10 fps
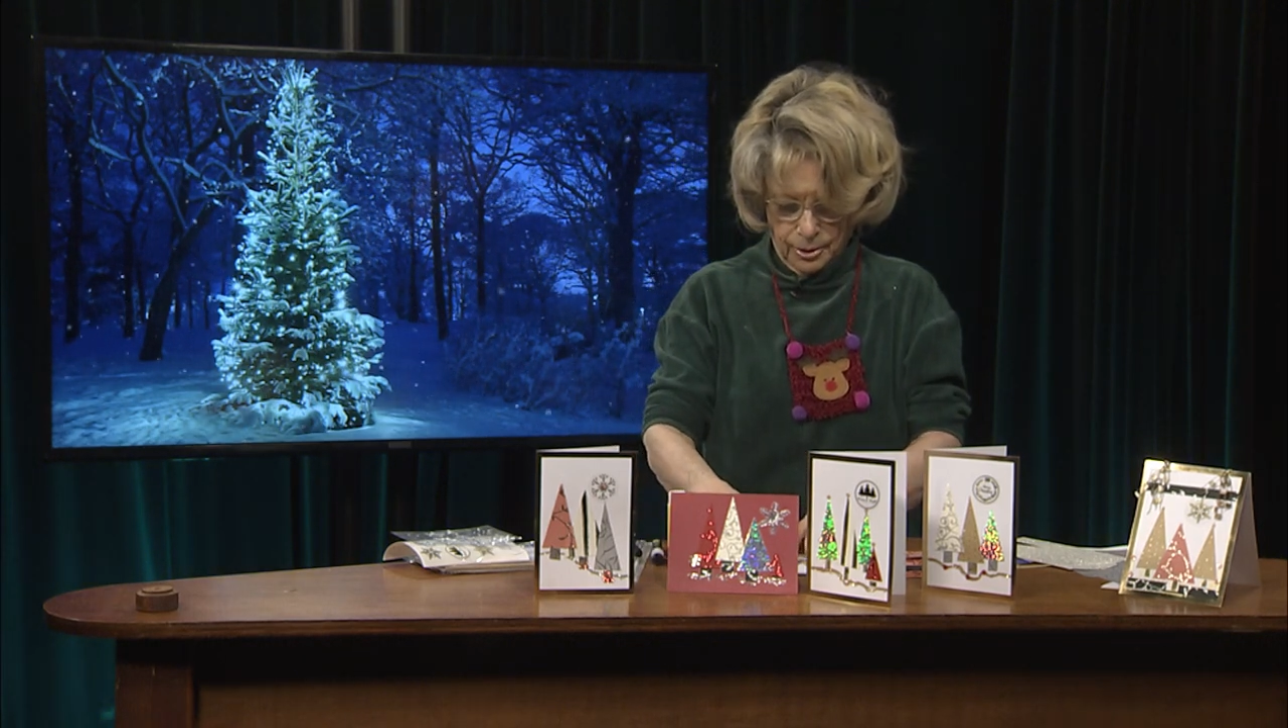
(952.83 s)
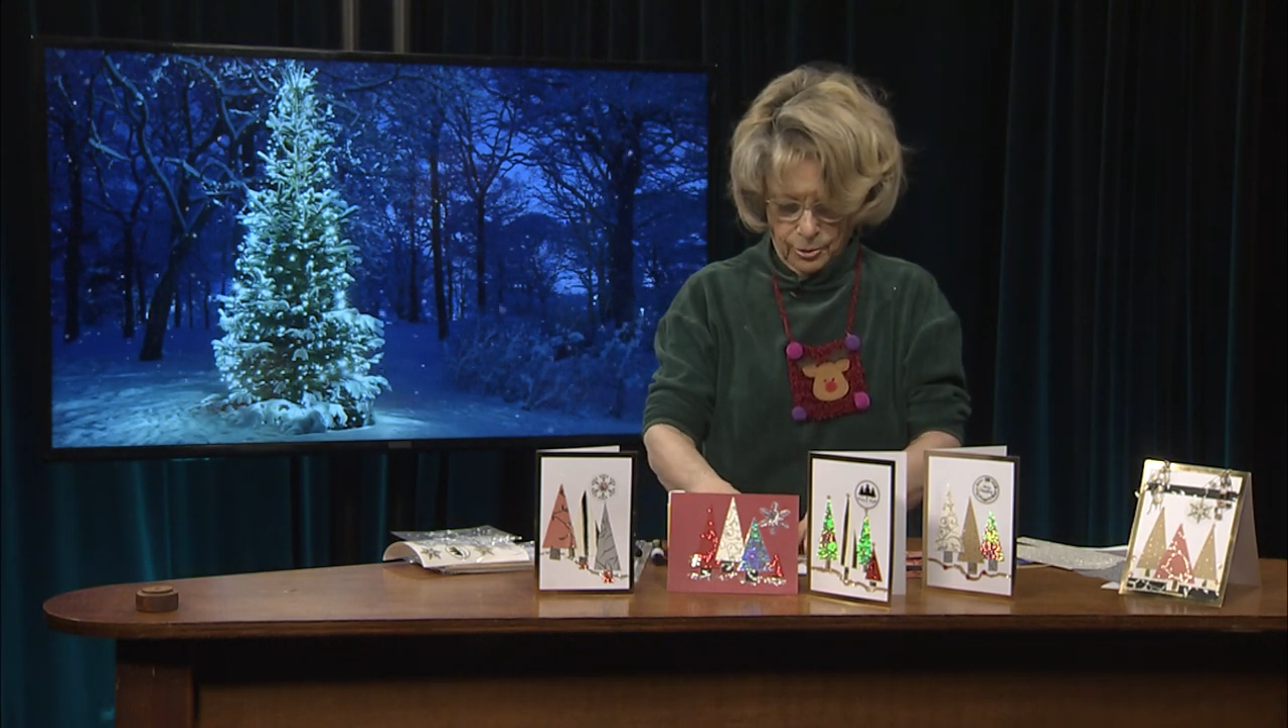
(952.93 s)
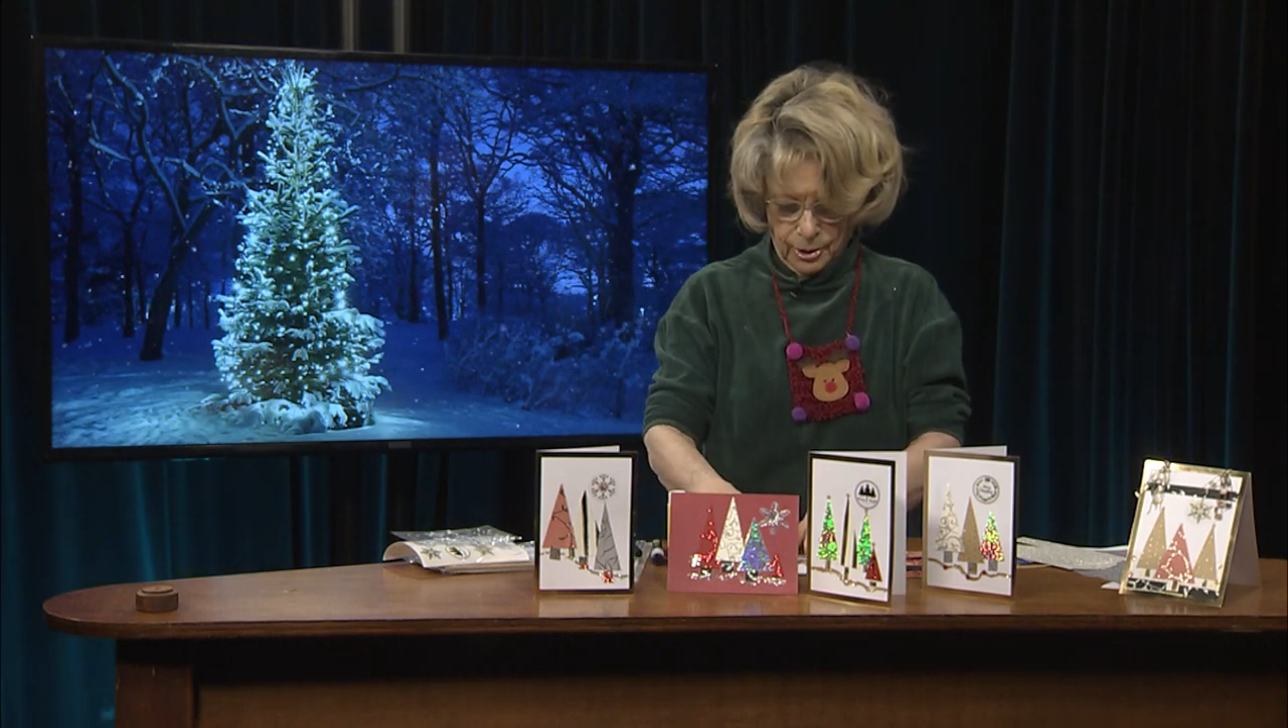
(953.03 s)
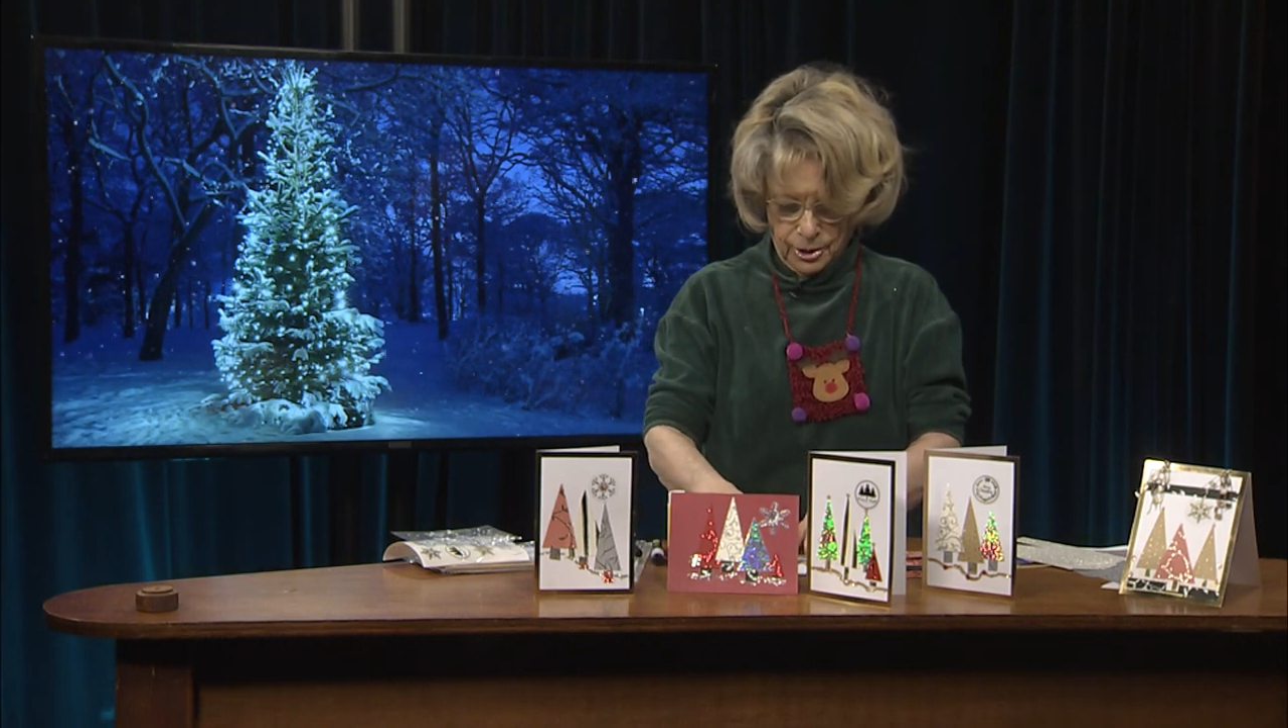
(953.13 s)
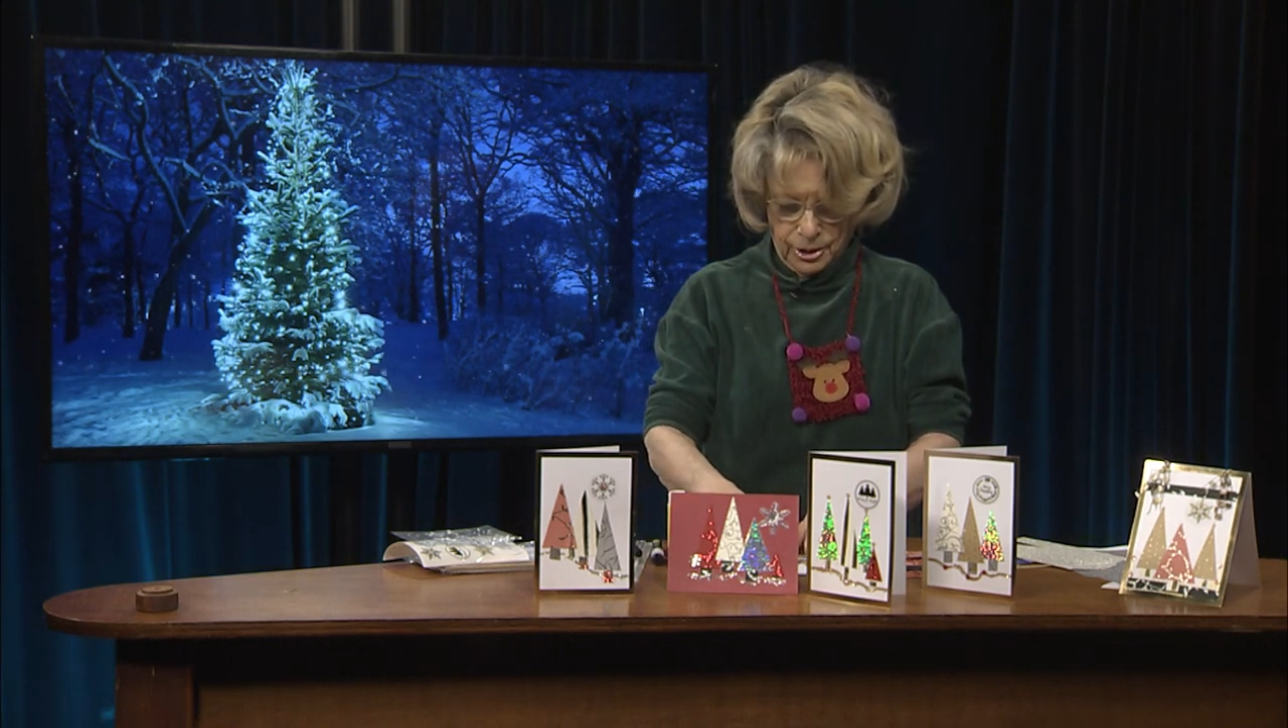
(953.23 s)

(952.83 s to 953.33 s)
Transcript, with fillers: you can